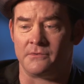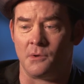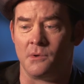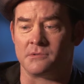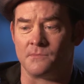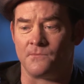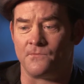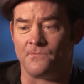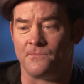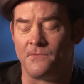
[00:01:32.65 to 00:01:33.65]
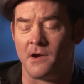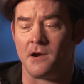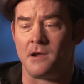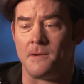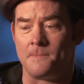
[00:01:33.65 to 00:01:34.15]
So it was
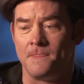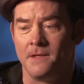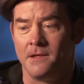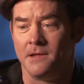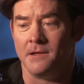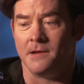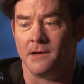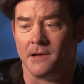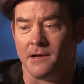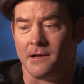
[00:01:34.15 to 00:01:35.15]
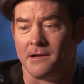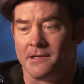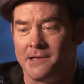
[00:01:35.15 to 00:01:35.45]
very uh,